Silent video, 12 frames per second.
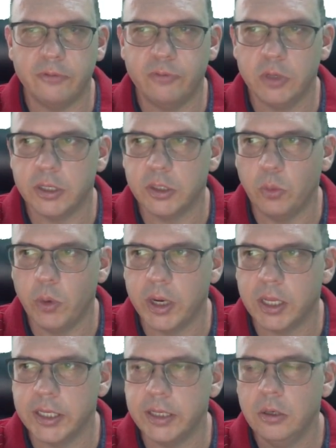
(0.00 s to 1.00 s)
If we look at the
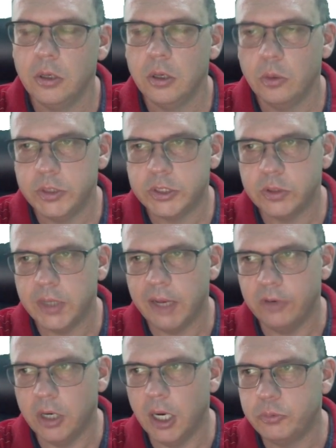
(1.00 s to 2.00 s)
weekly, we still have
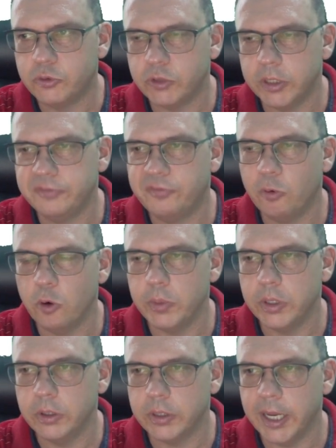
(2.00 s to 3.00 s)
an uptrend
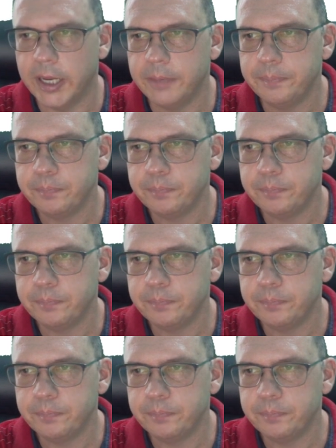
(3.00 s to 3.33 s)
forming, okay?